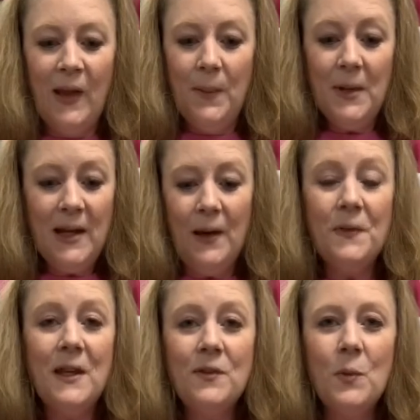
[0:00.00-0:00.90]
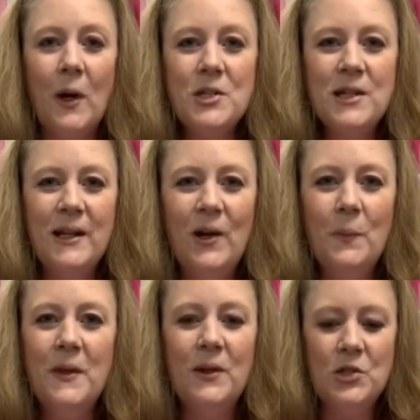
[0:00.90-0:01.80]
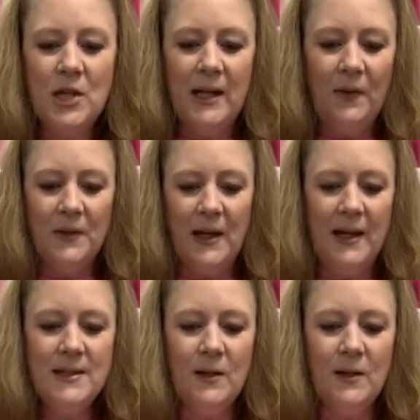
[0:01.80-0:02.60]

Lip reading: But anyhow, thanks for watching. I hope that you'll check out the dies.